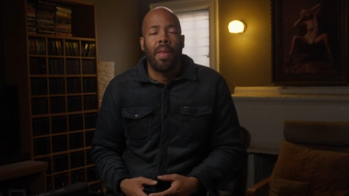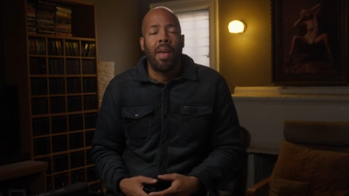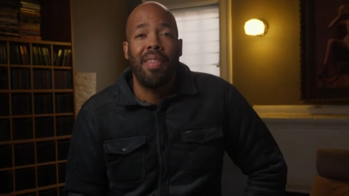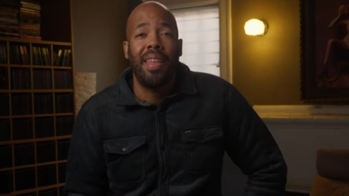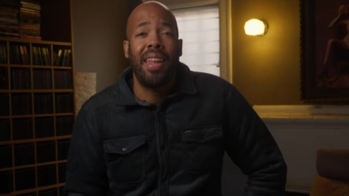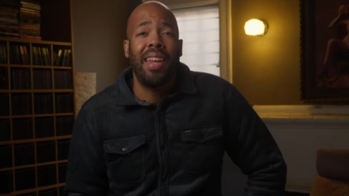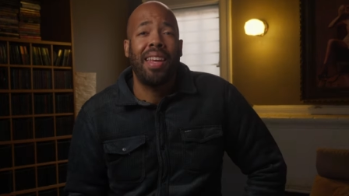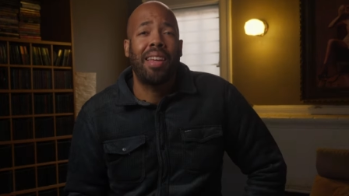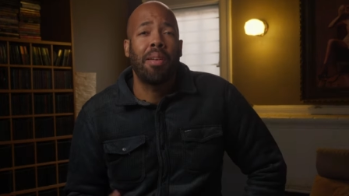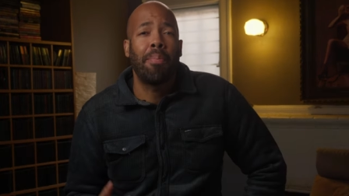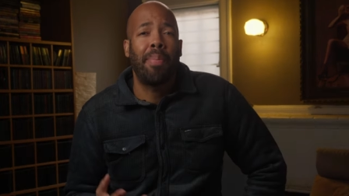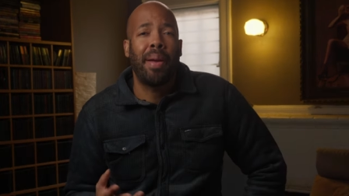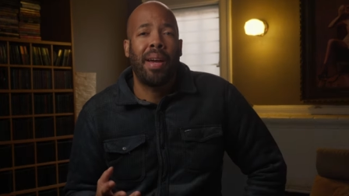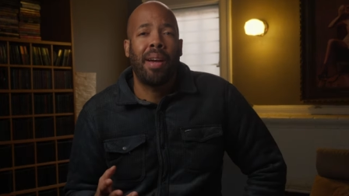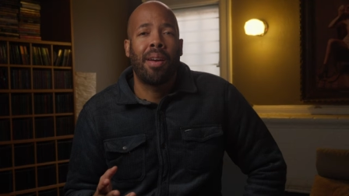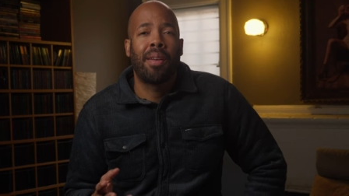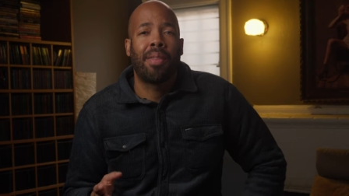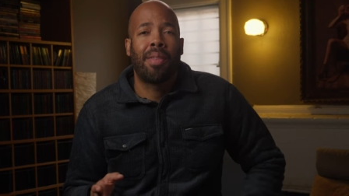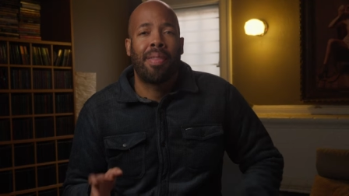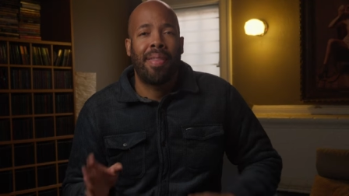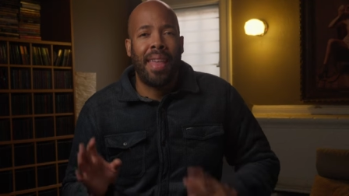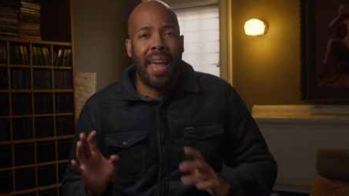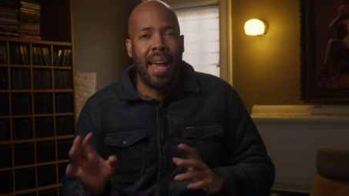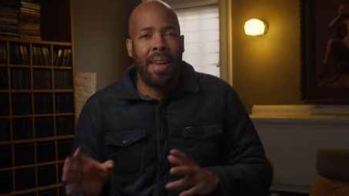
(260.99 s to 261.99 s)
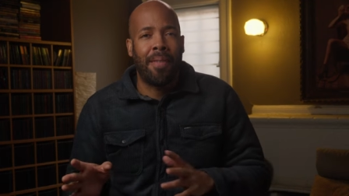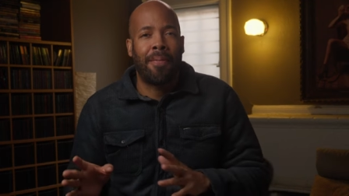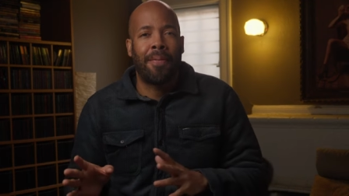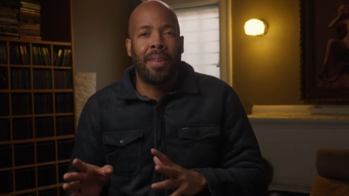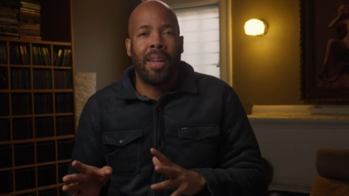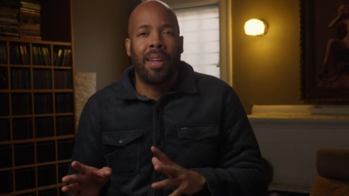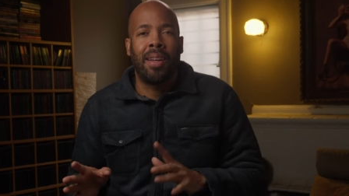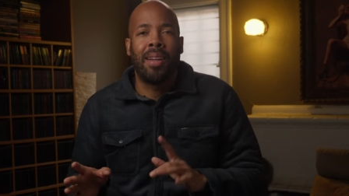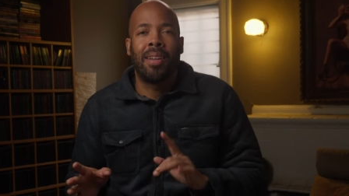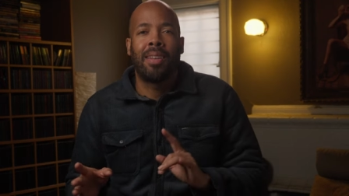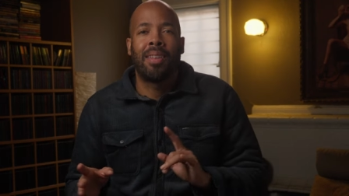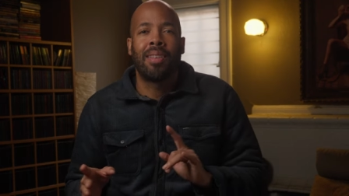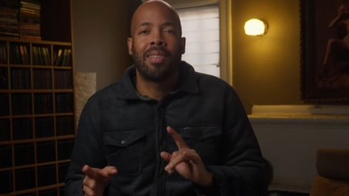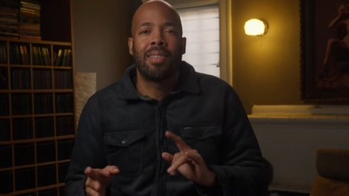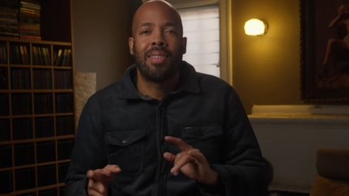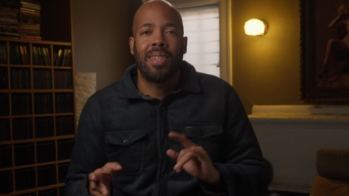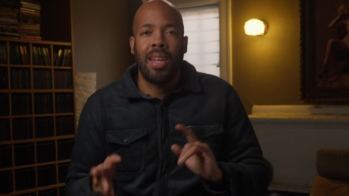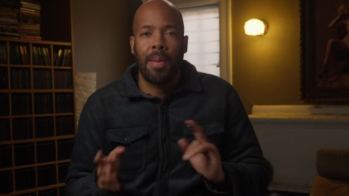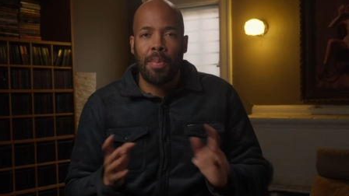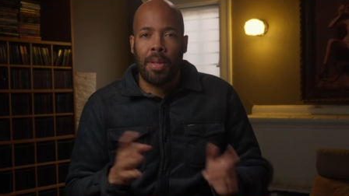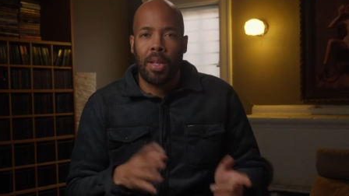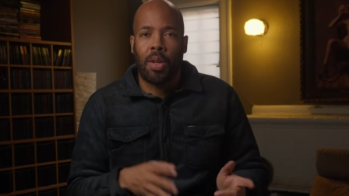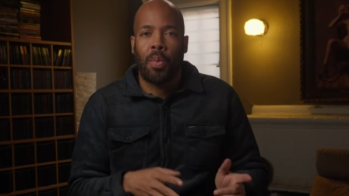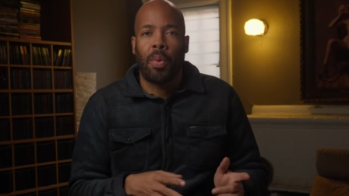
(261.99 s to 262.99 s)
Then he compared that feeling to
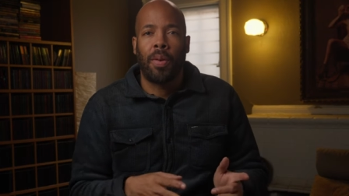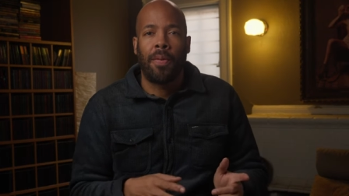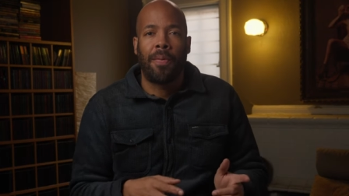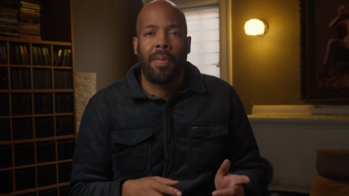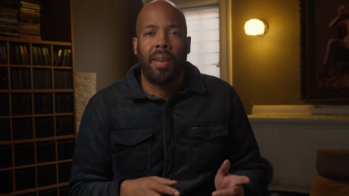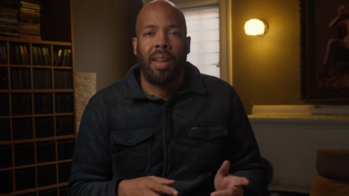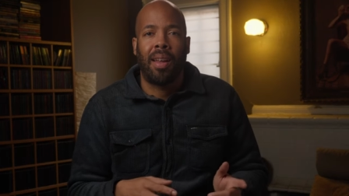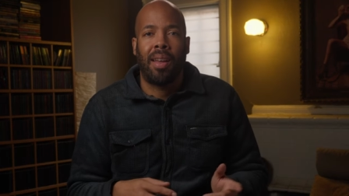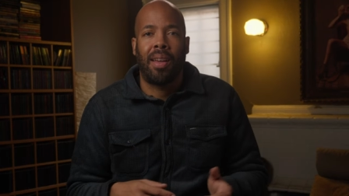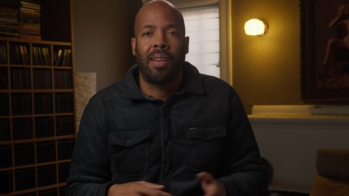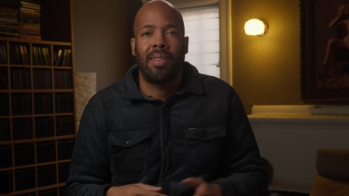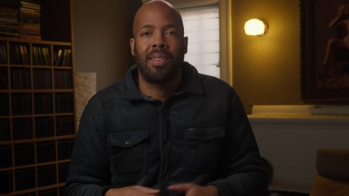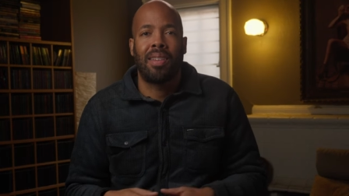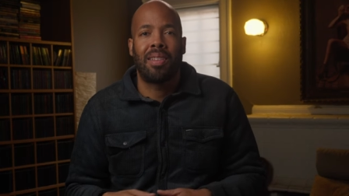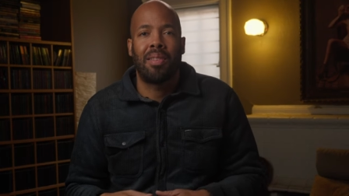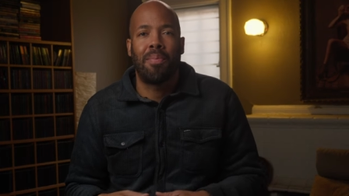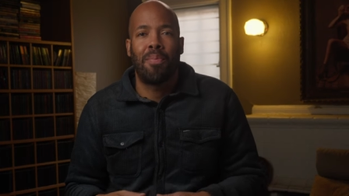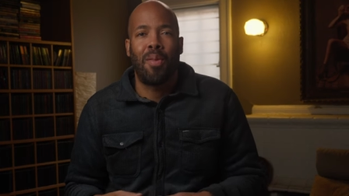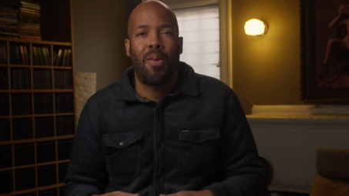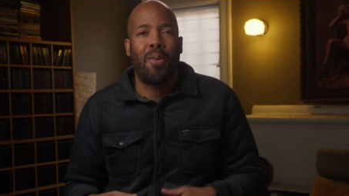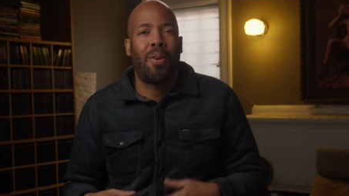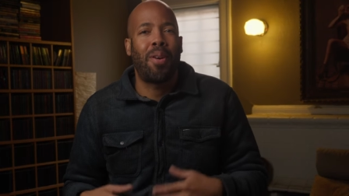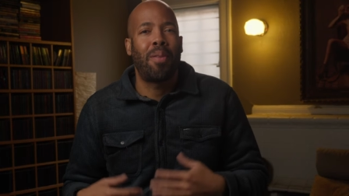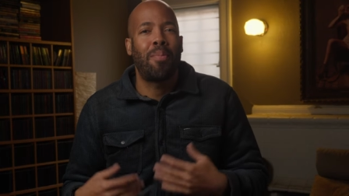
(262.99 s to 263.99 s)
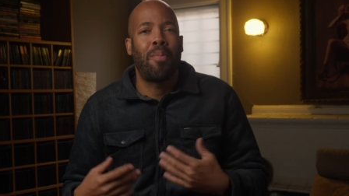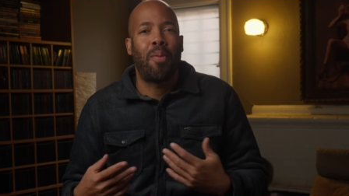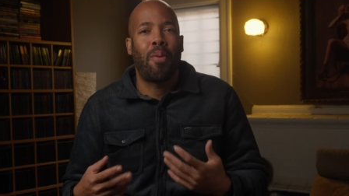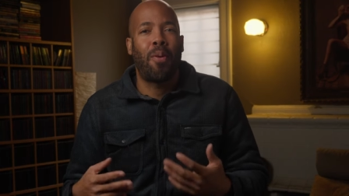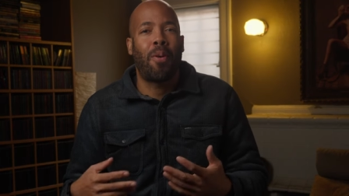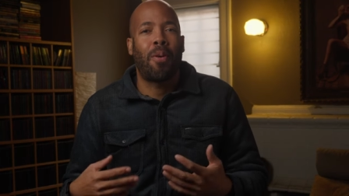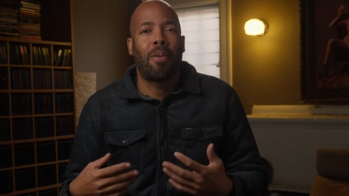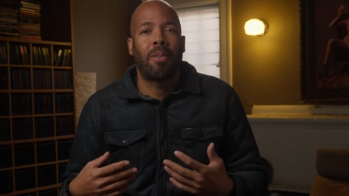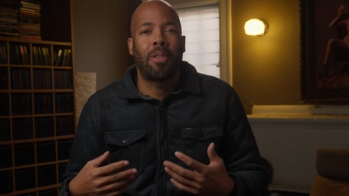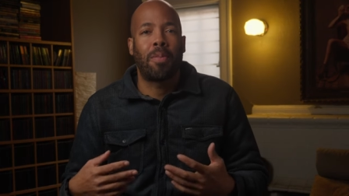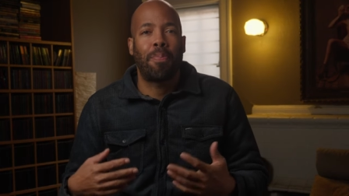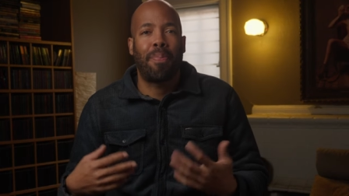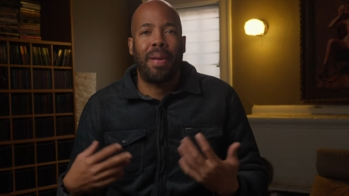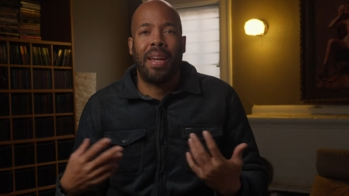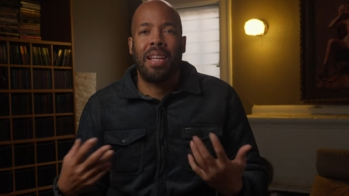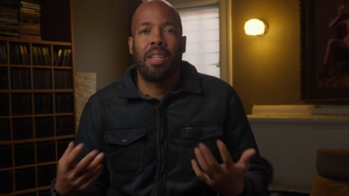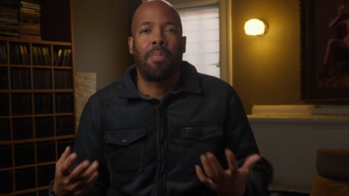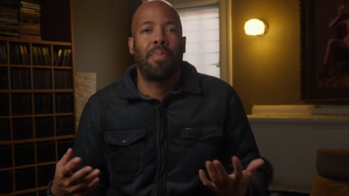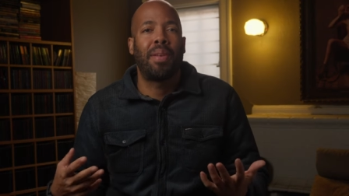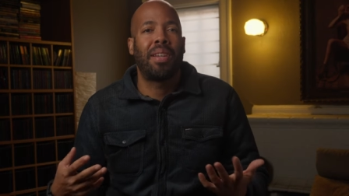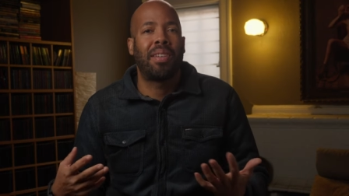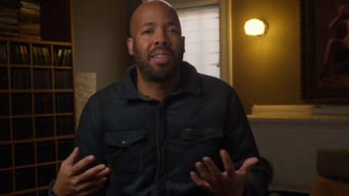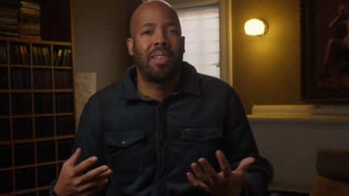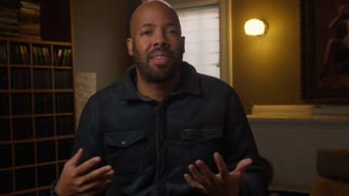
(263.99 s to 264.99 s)
subsequent feelings as more and more
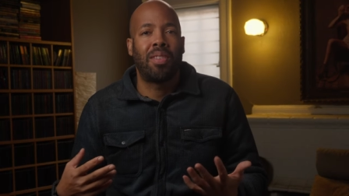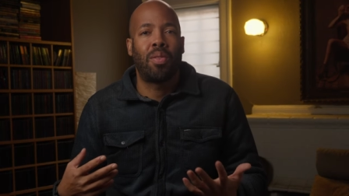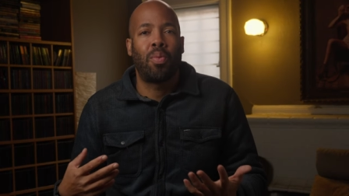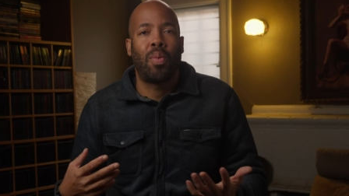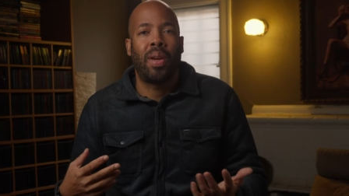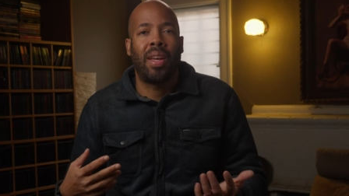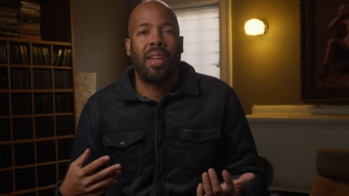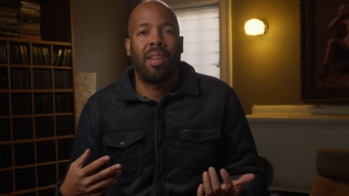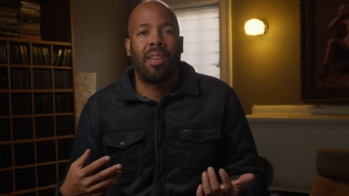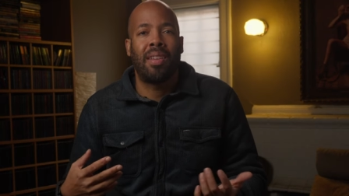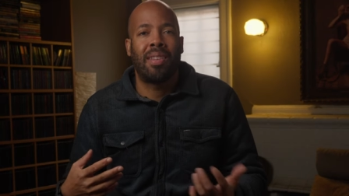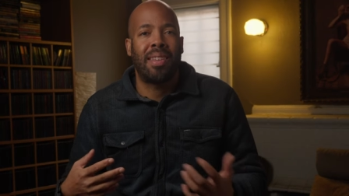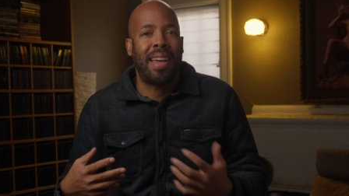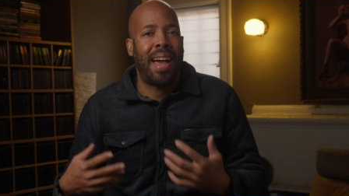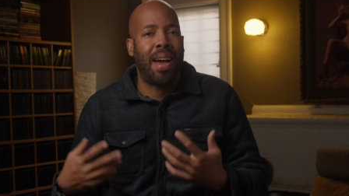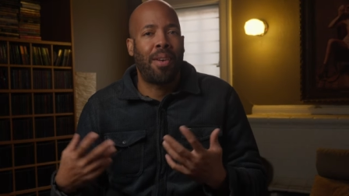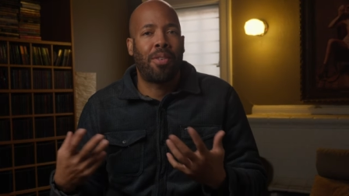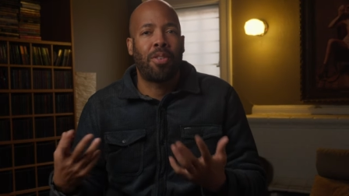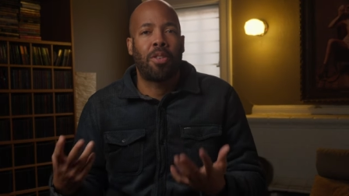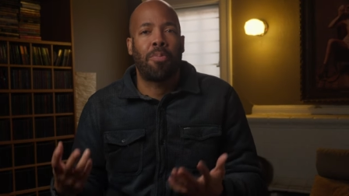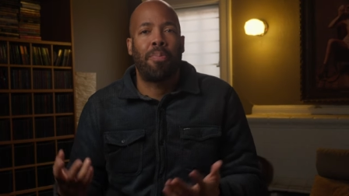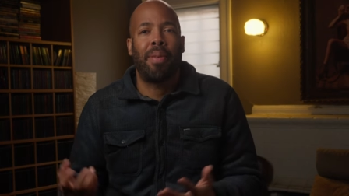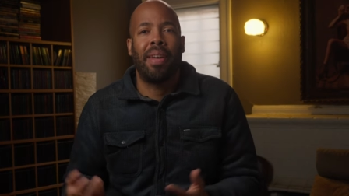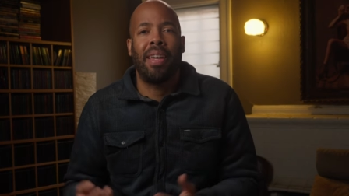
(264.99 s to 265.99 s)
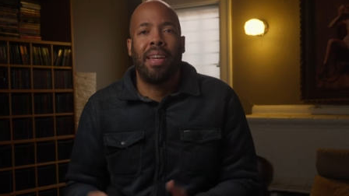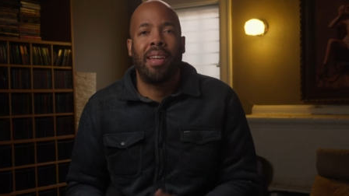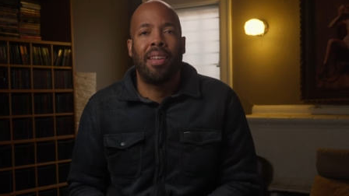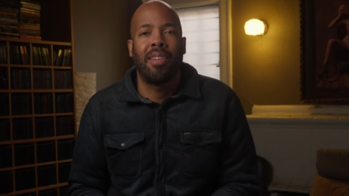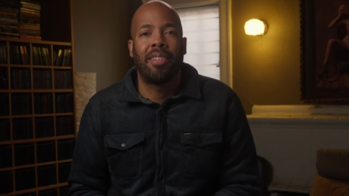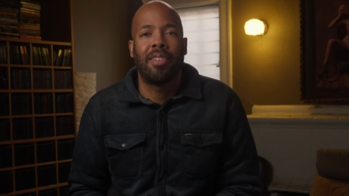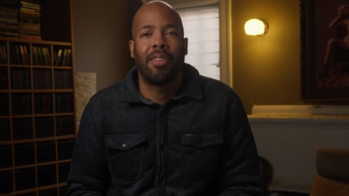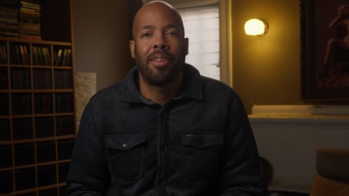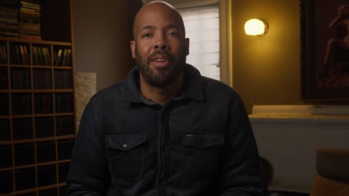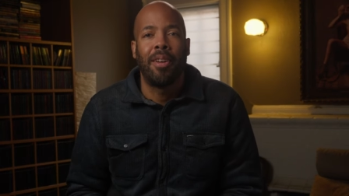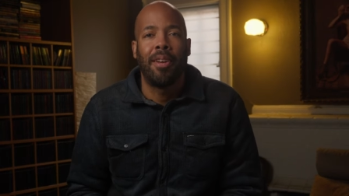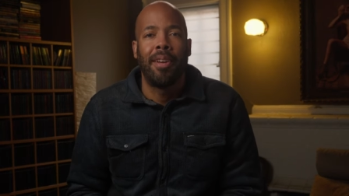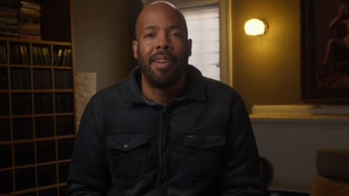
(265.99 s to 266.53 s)
space missions went into outer space.